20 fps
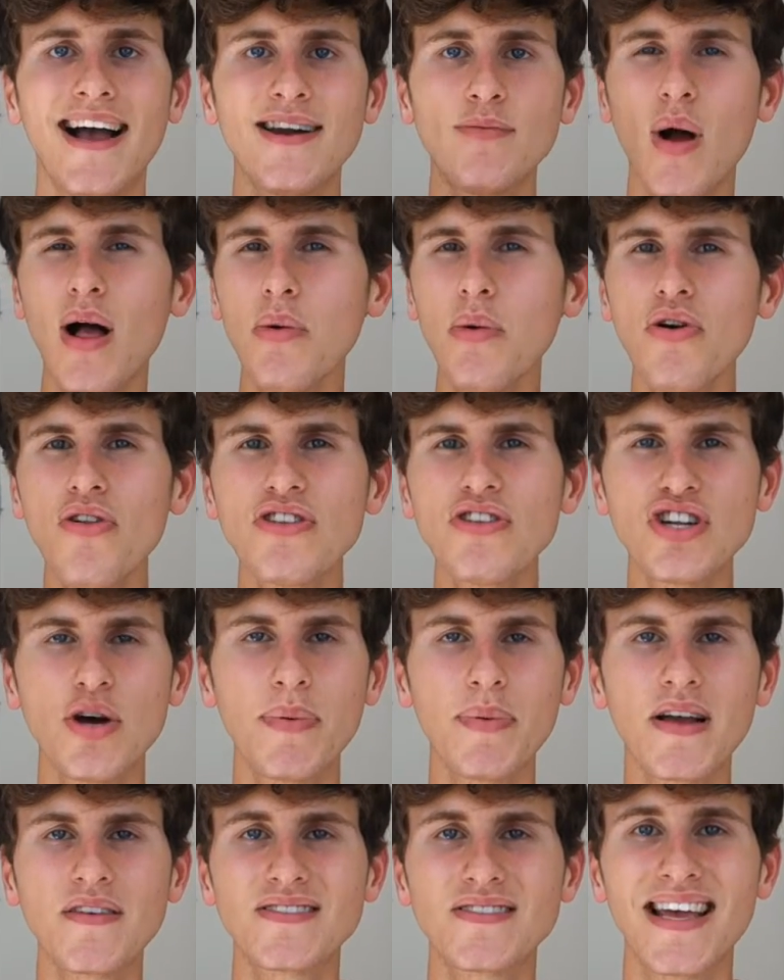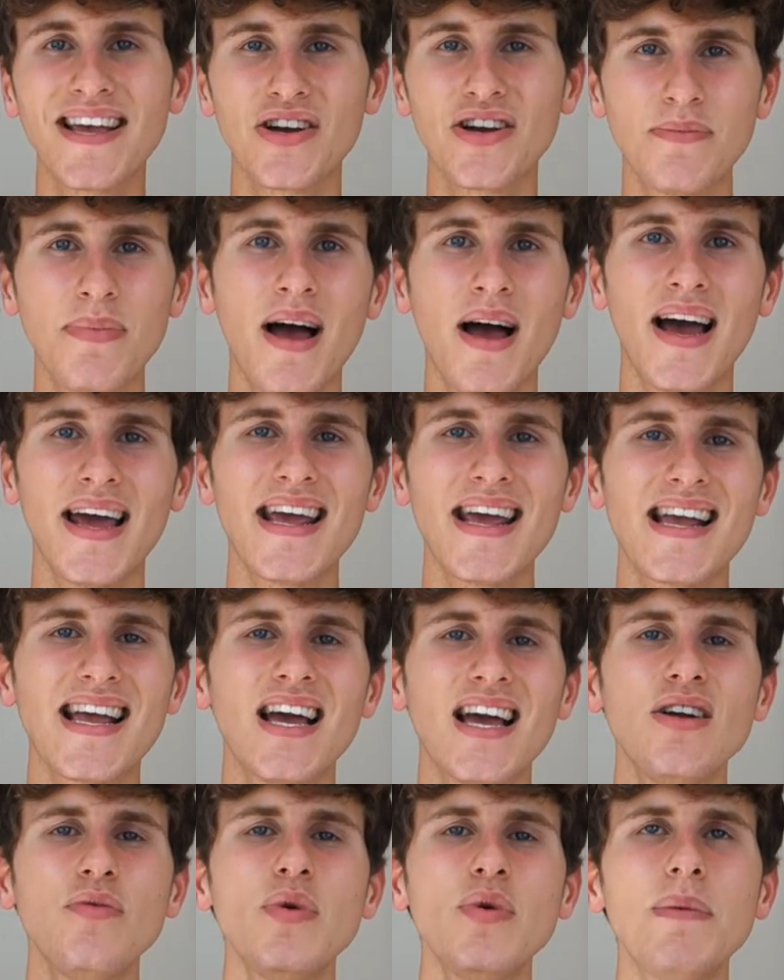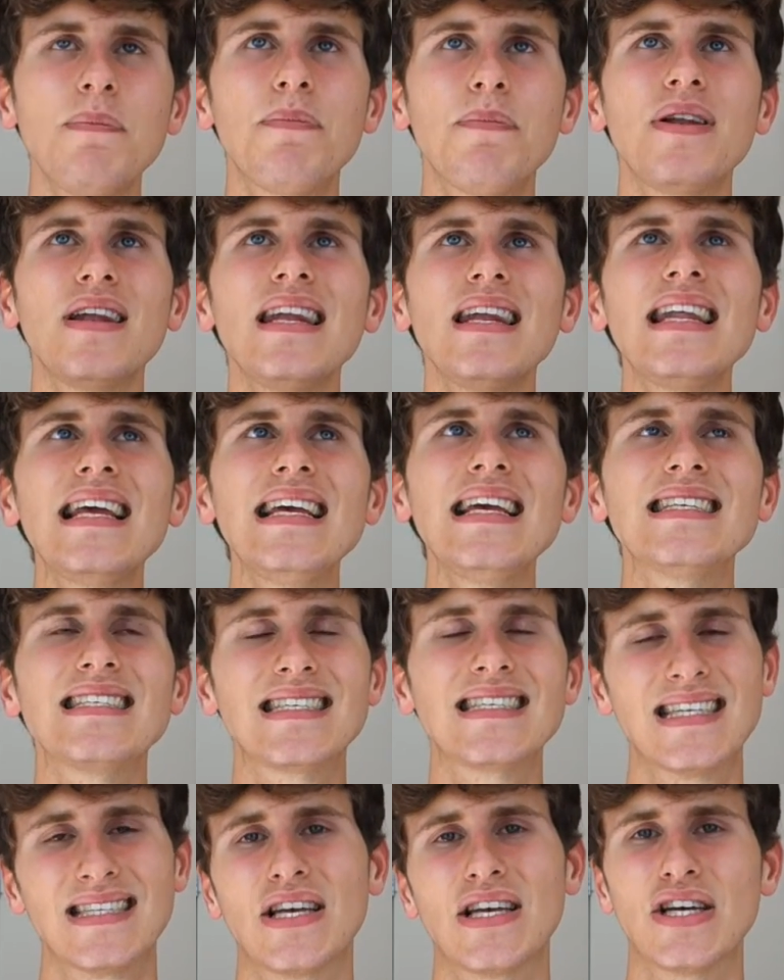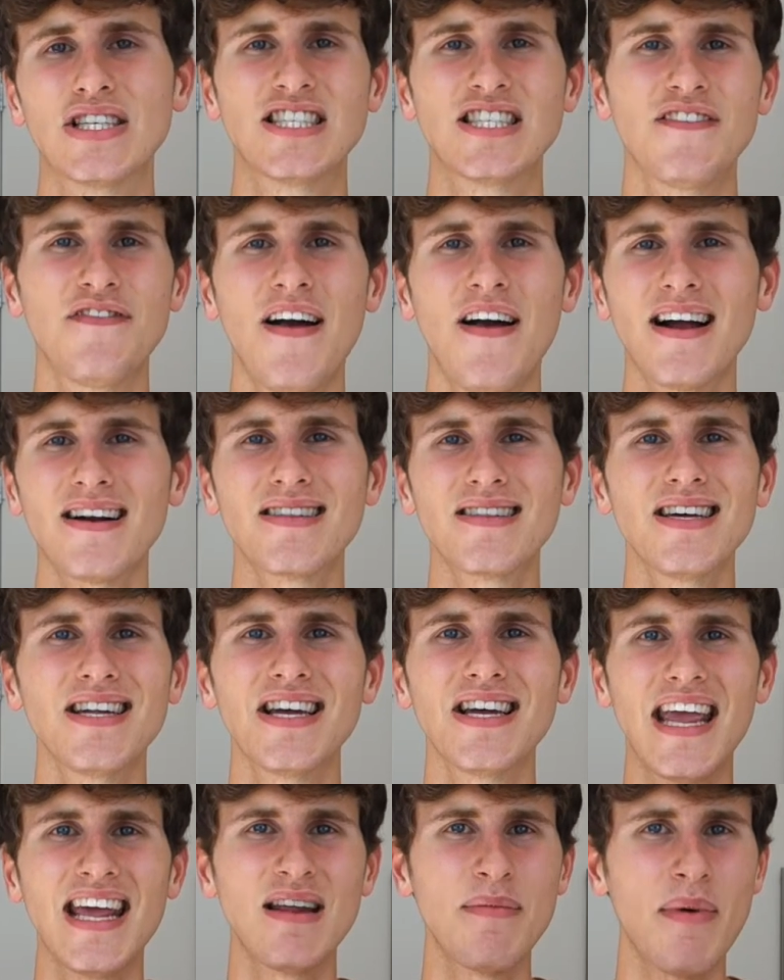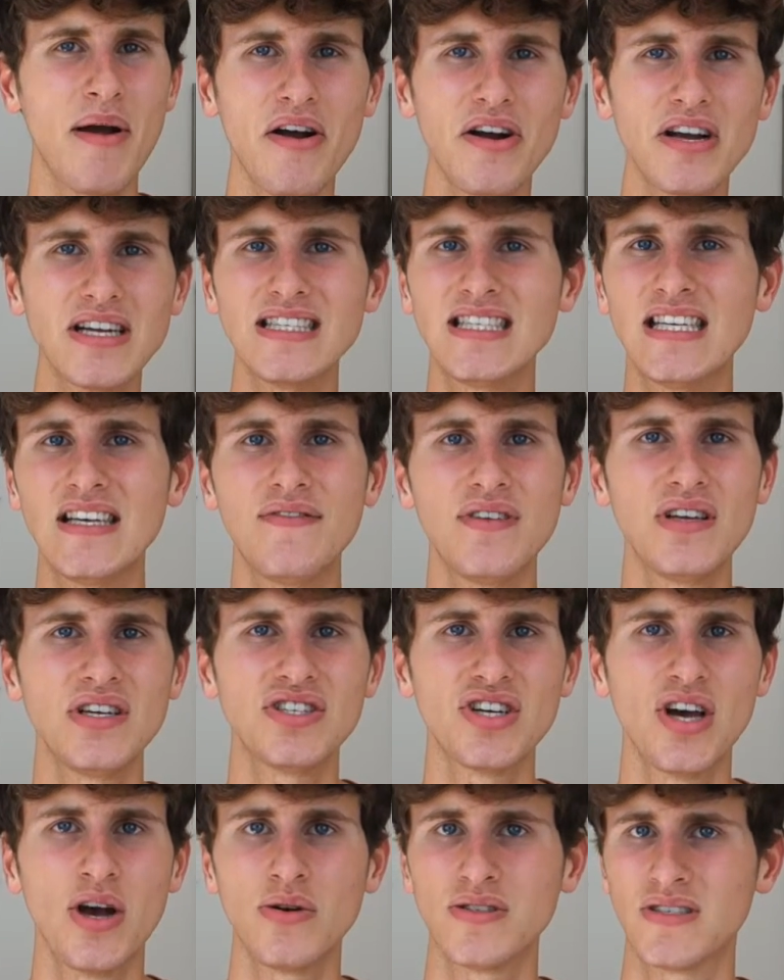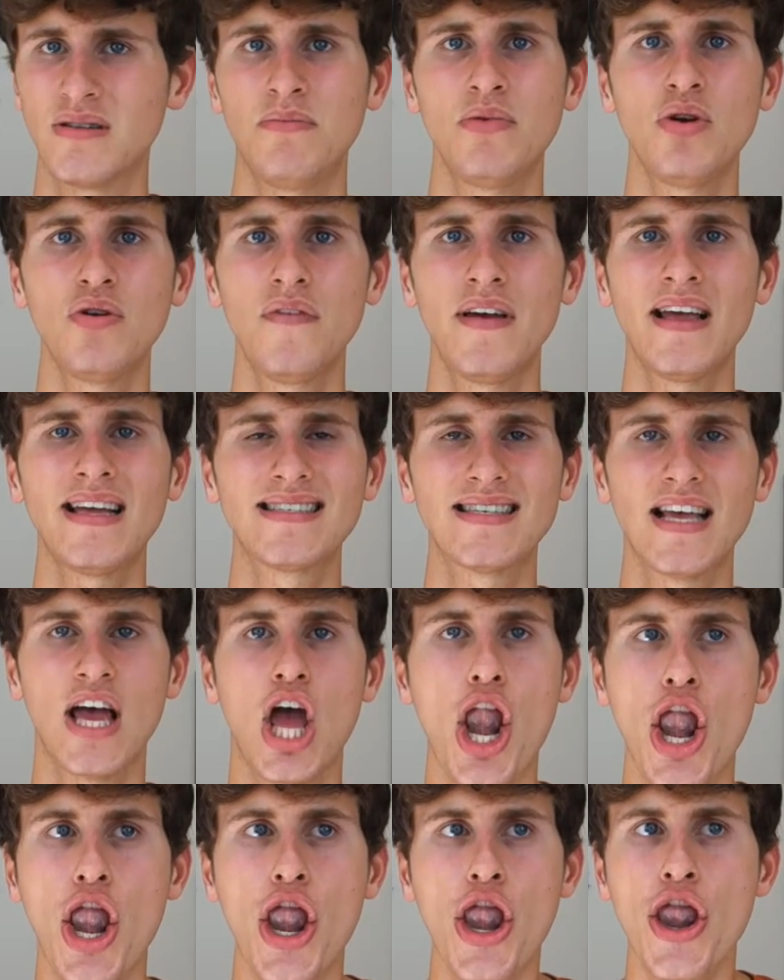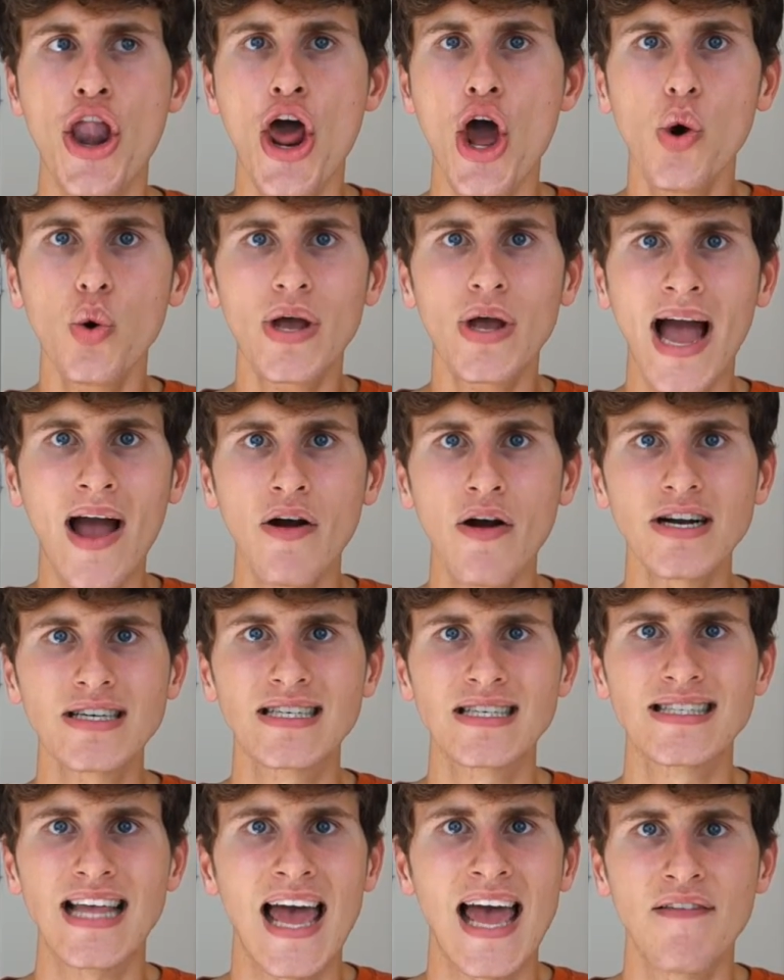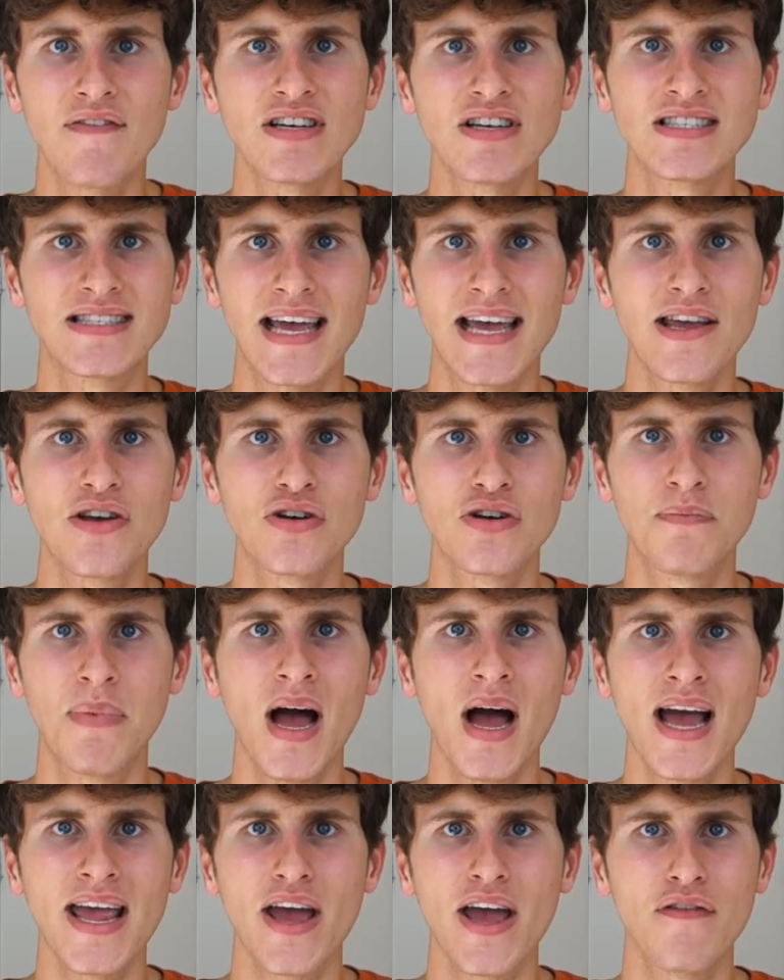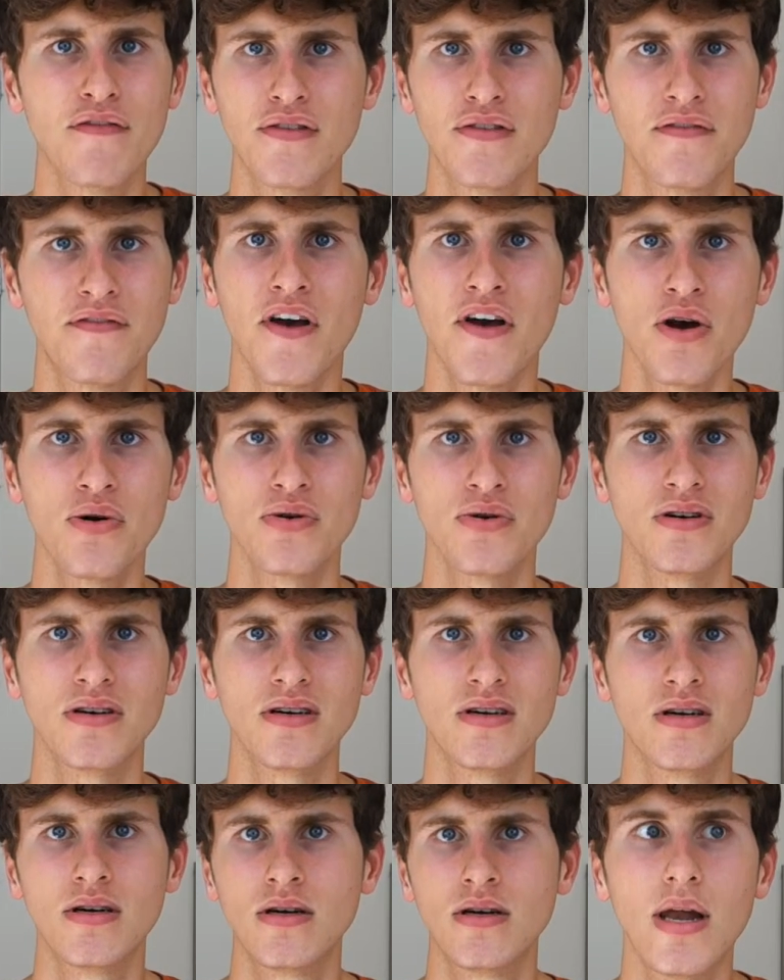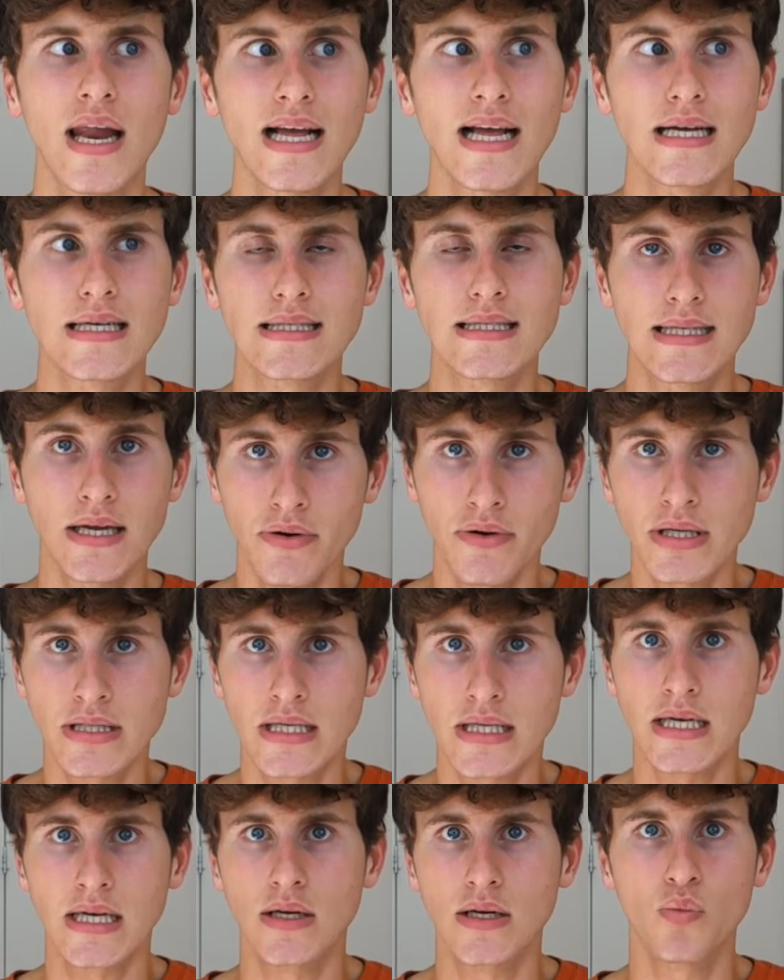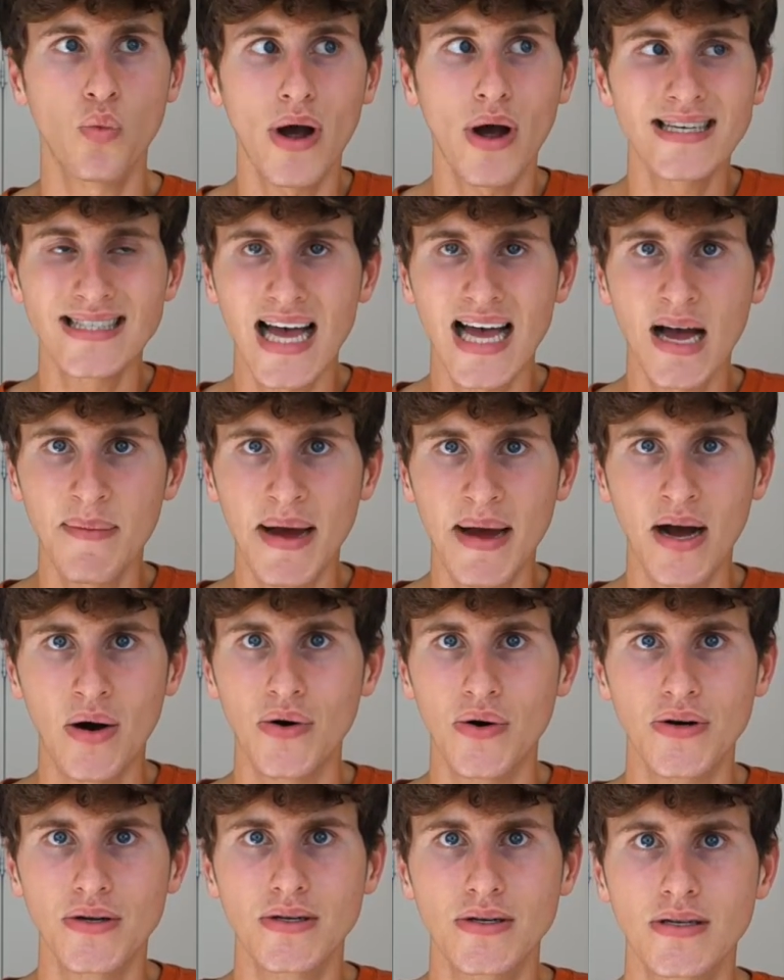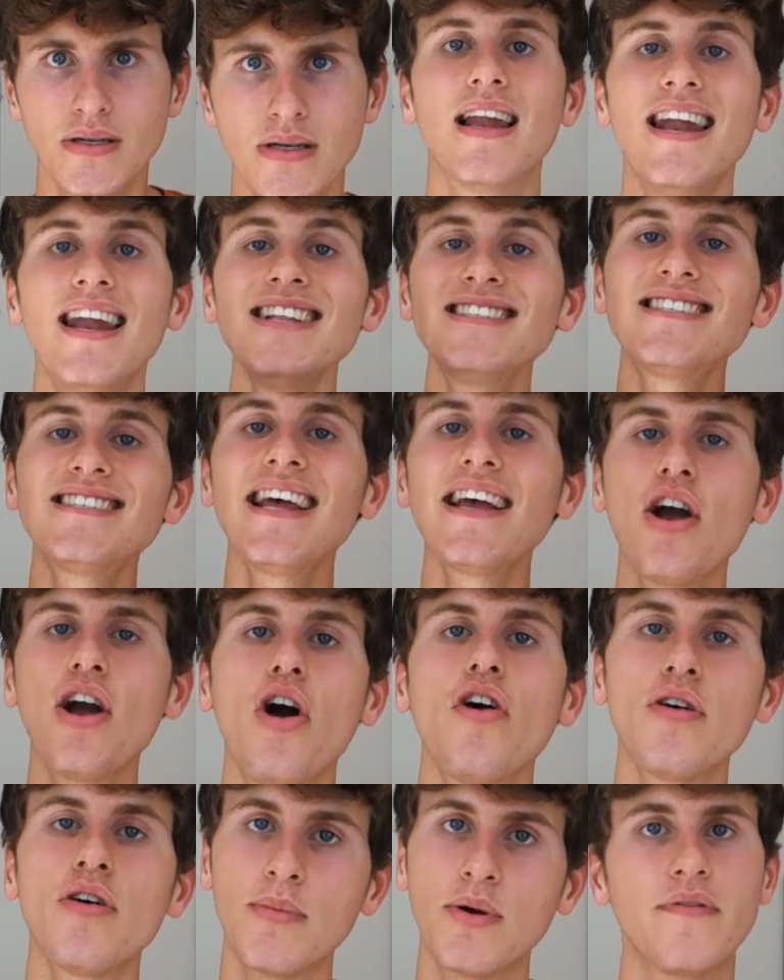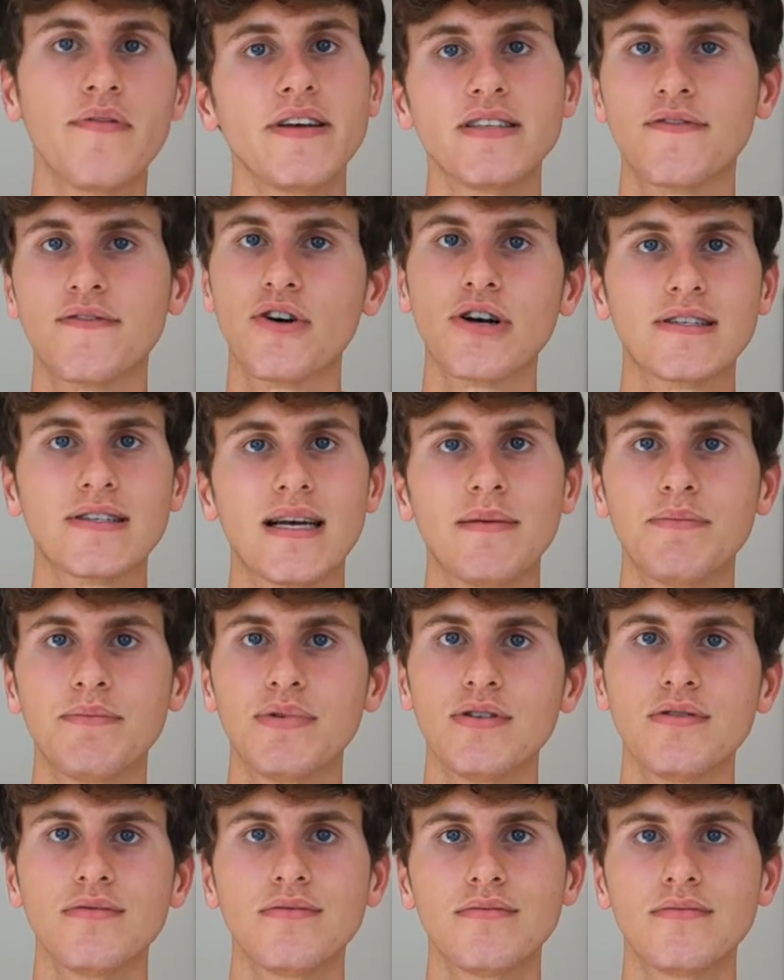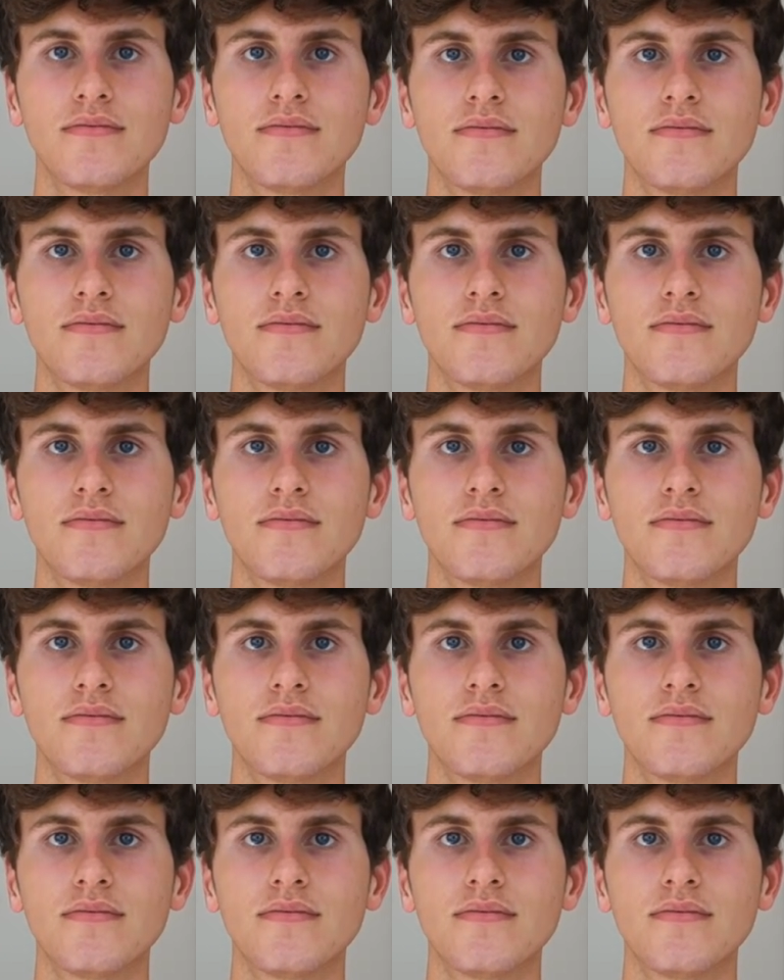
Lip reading: And while we're on the topic of saying goodbye, can we please discuss the fact that in American TV shows and movies, no characters ever say goodbye over the phone? Like, seriously, what is that about? Let's take horror movies, for example.